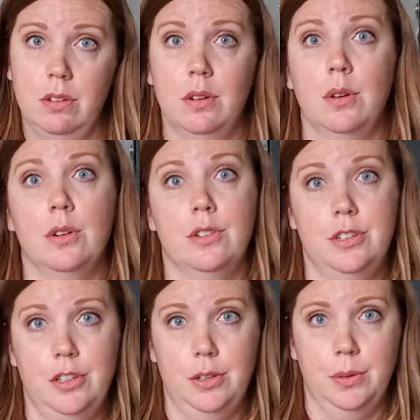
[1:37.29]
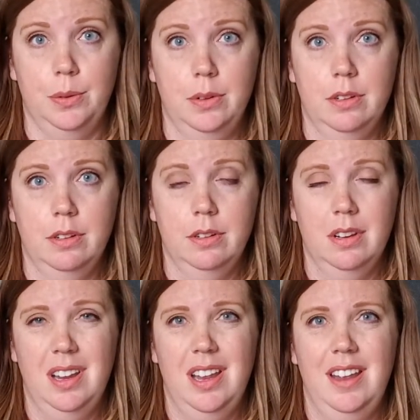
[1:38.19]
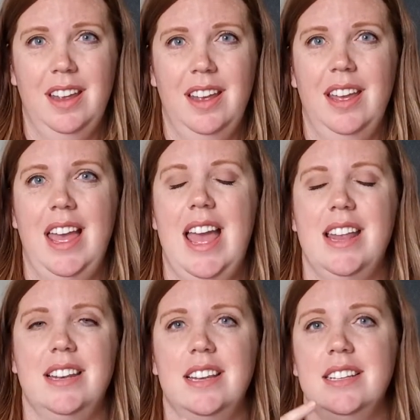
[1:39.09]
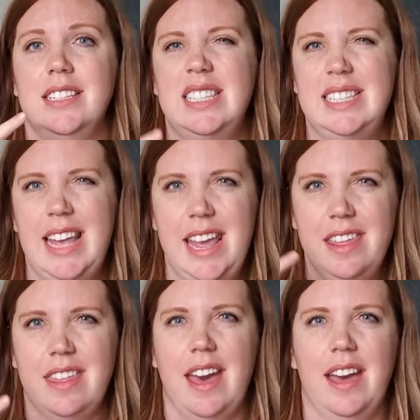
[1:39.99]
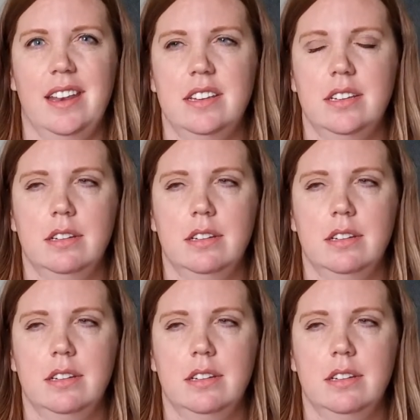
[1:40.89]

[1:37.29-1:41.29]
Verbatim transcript: or do and say that,